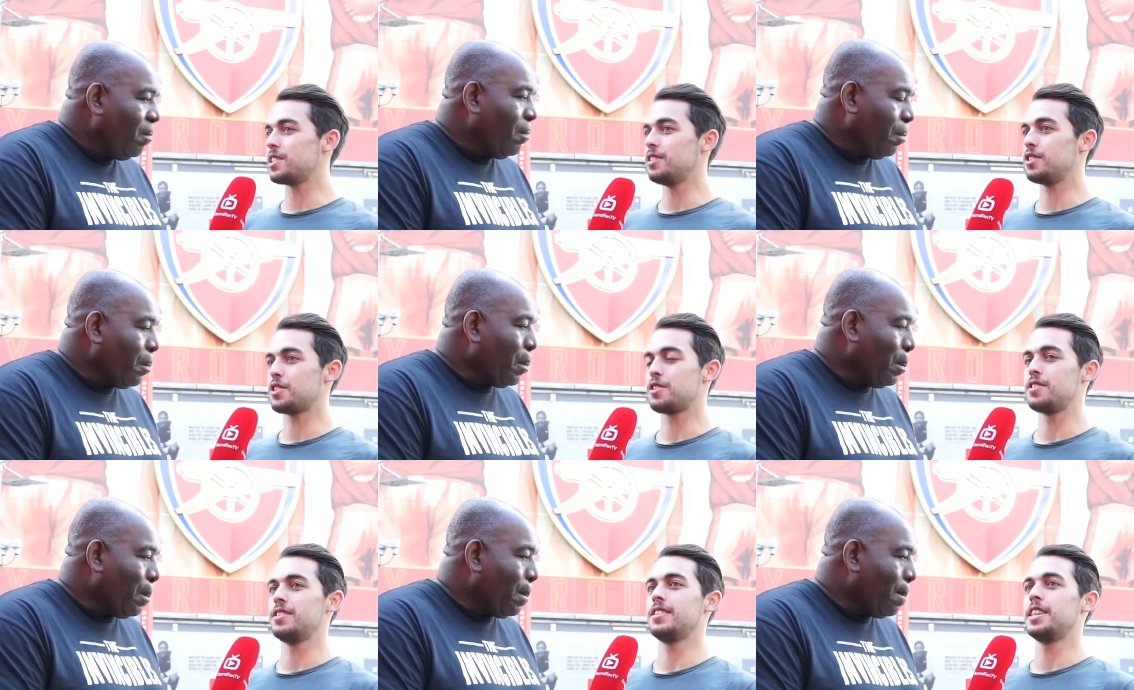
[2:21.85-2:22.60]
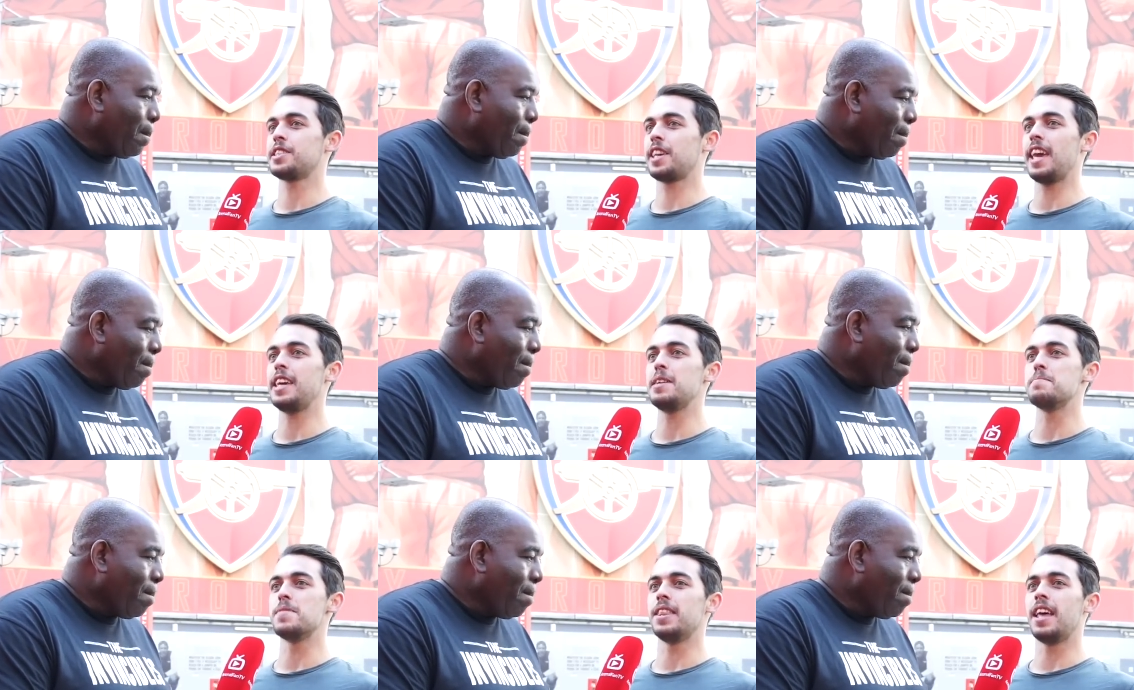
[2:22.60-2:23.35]
Speaker 1: It's just this
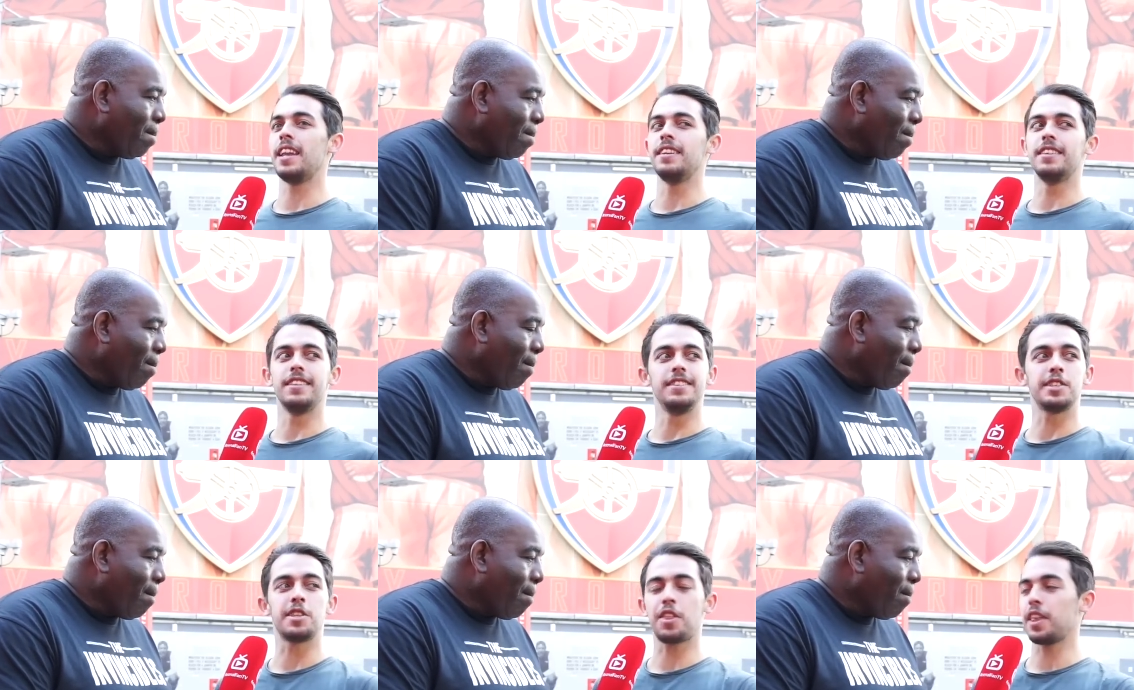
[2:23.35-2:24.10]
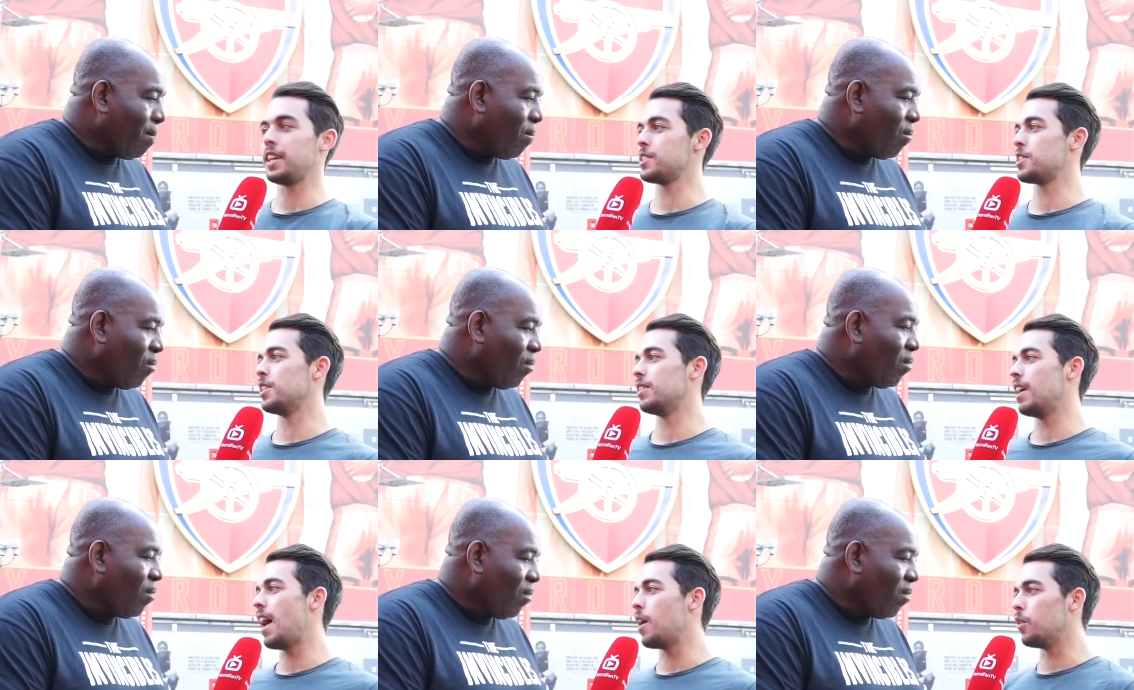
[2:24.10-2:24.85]
game, and then there's the things
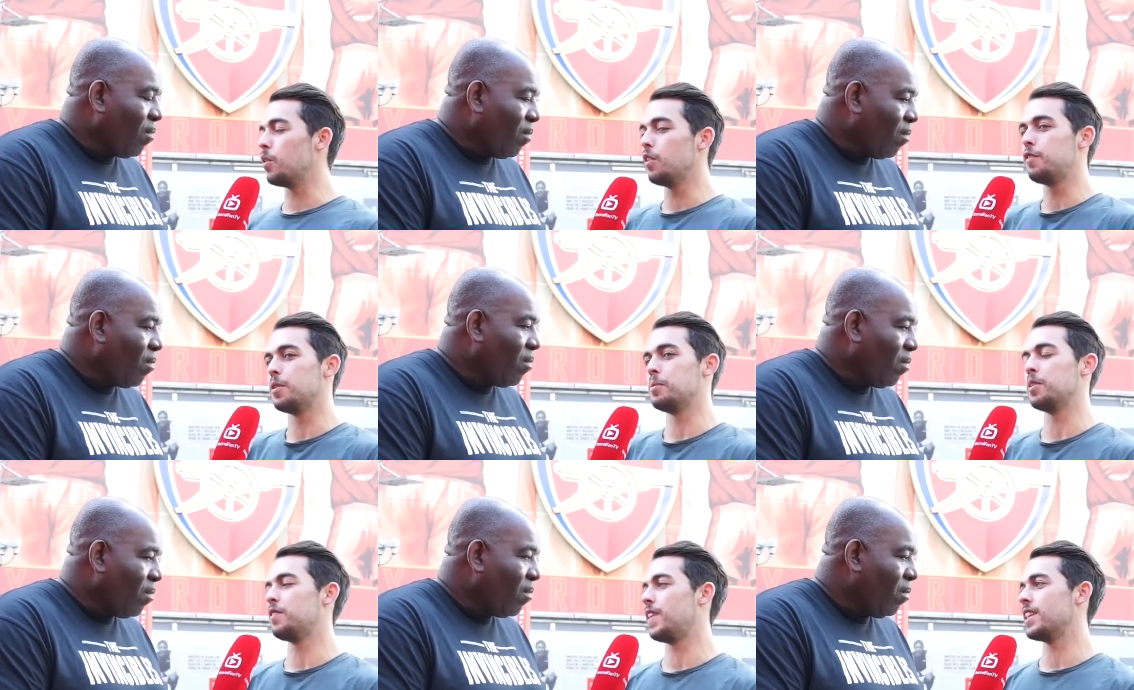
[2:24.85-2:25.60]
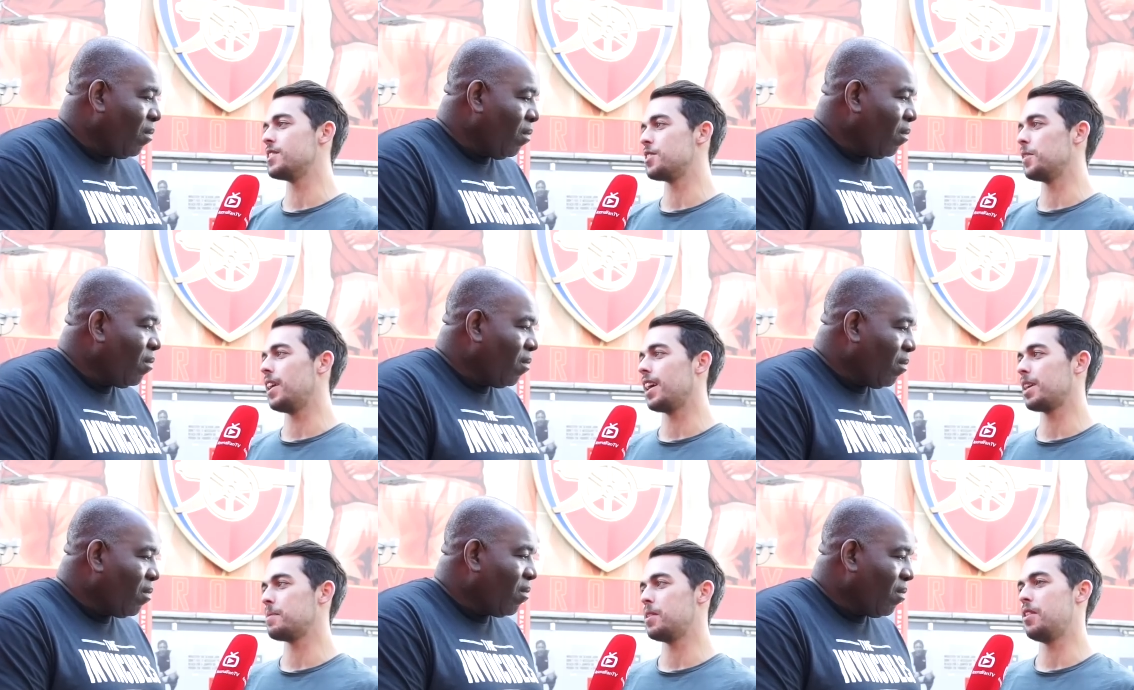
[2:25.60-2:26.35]
that all football fans don't
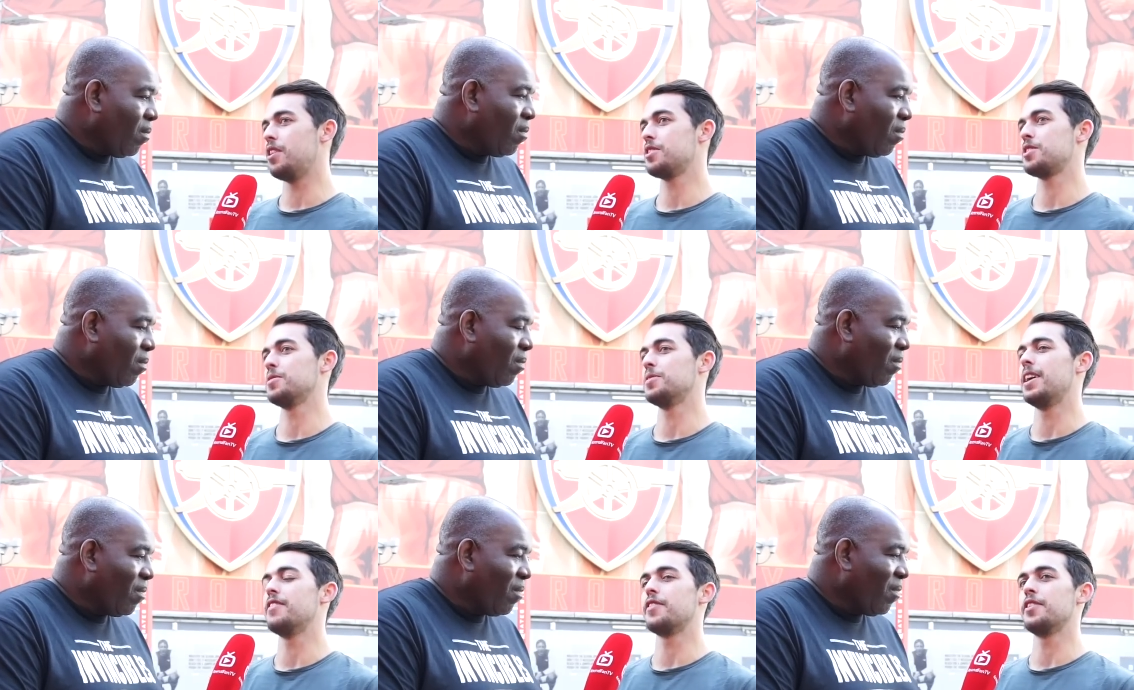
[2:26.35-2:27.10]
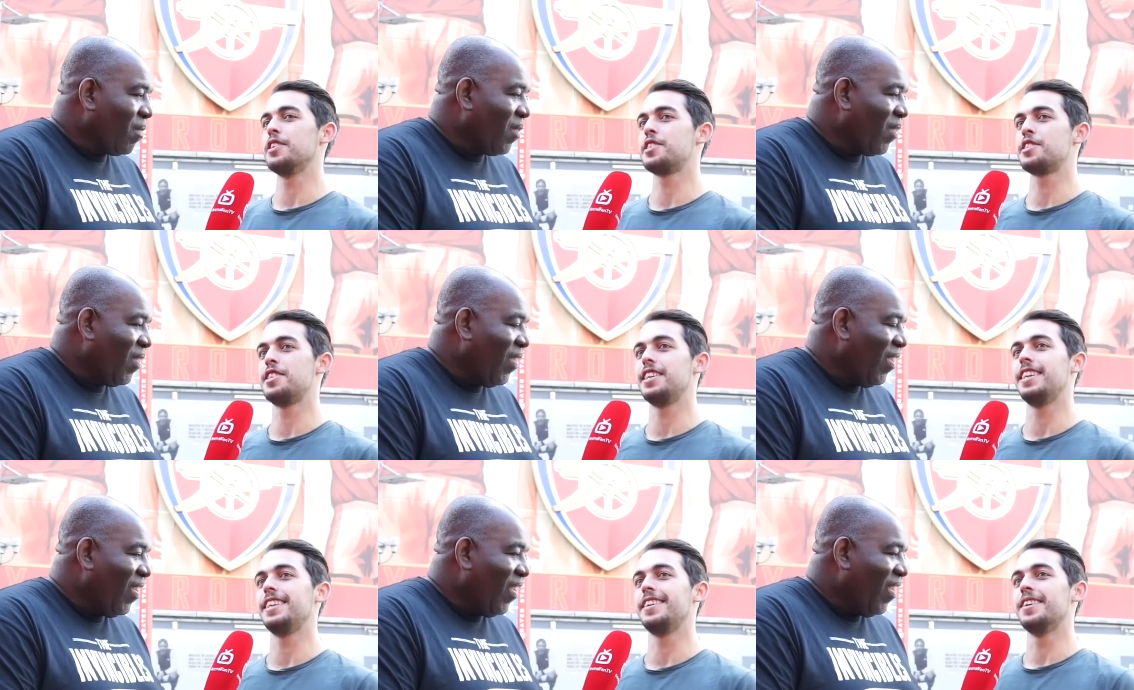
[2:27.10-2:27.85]
like about Arsenal, whether it's
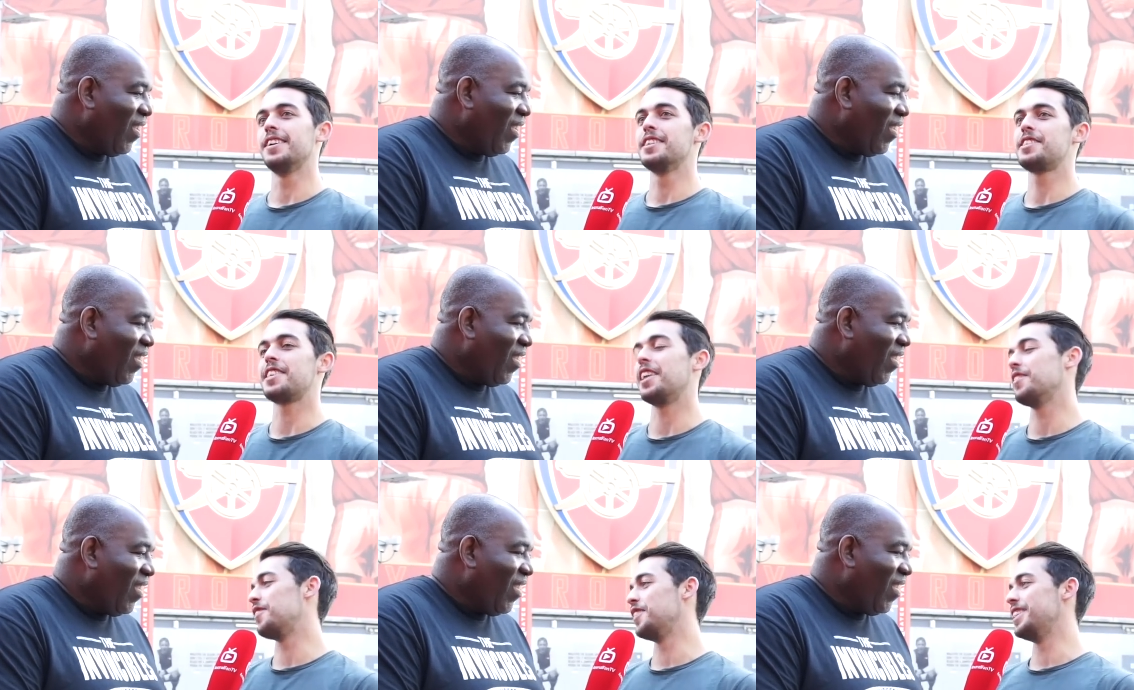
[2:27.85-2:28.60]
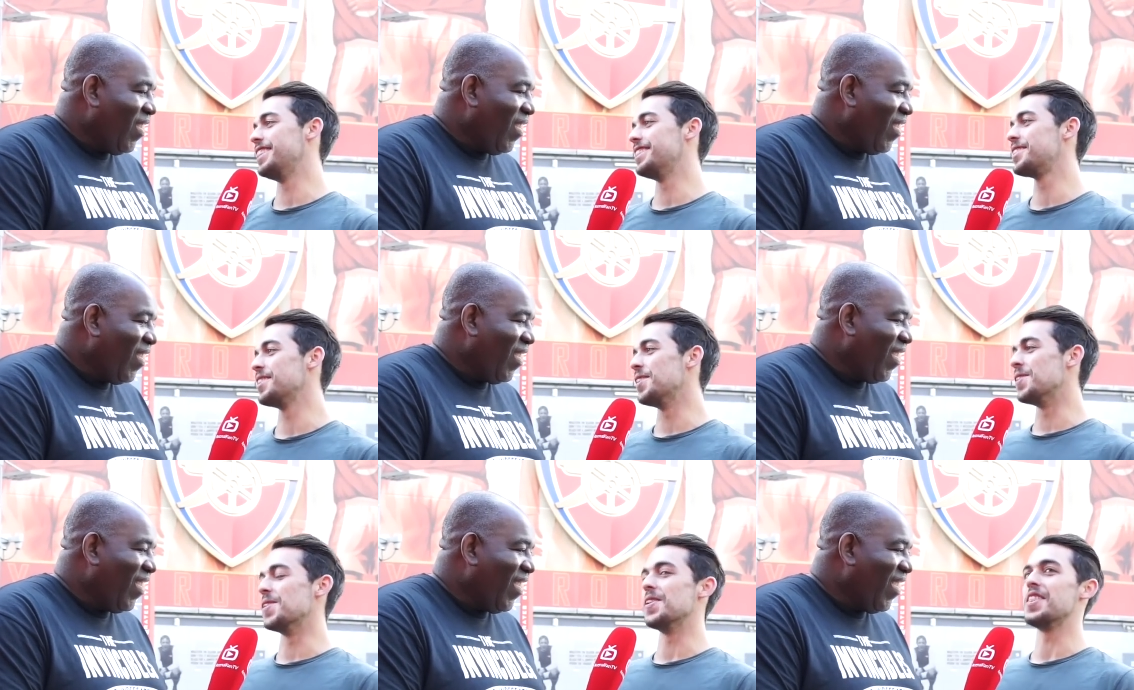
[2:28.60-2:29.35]
the selfies
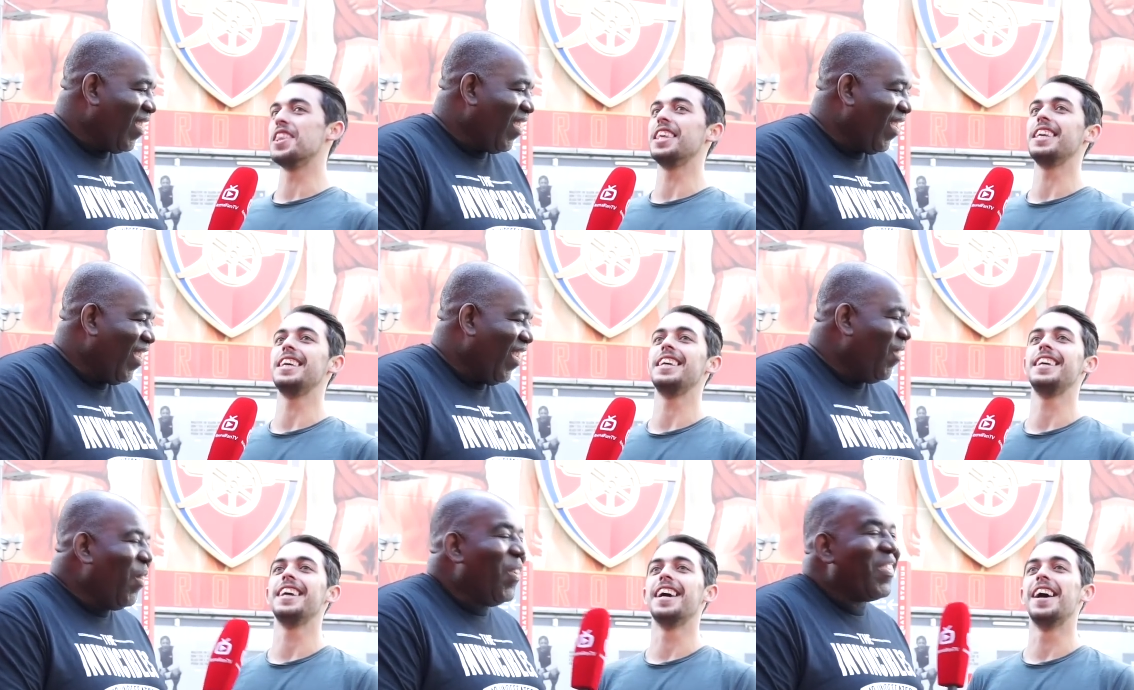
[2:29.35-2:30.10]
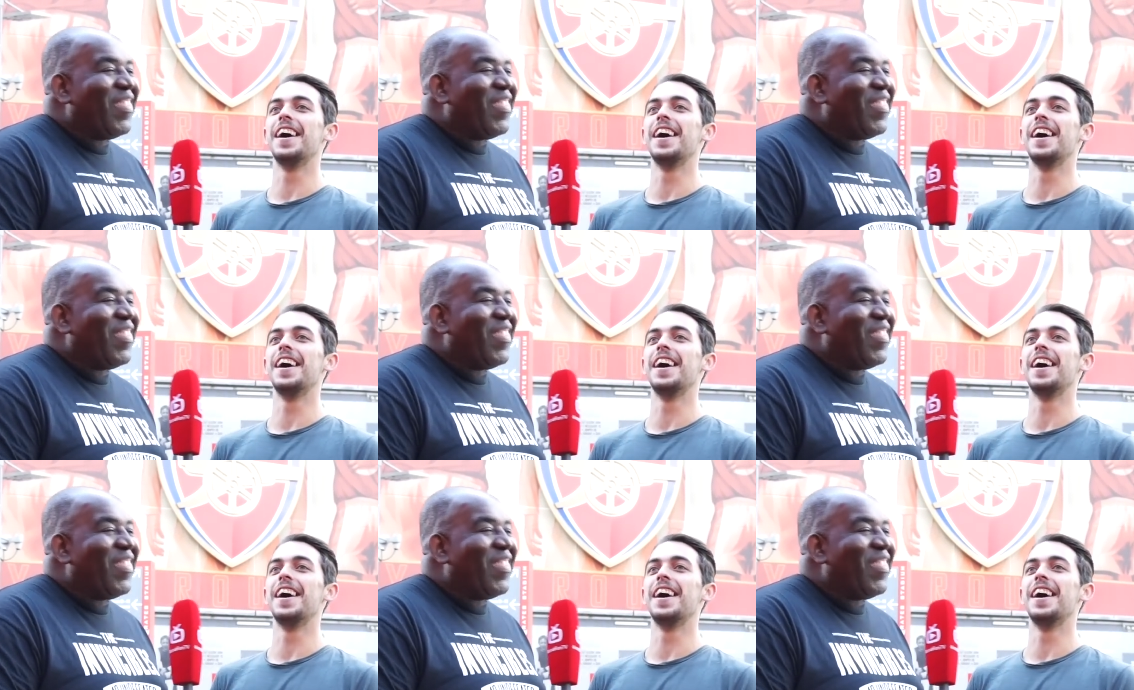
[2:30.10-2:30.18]
or the. What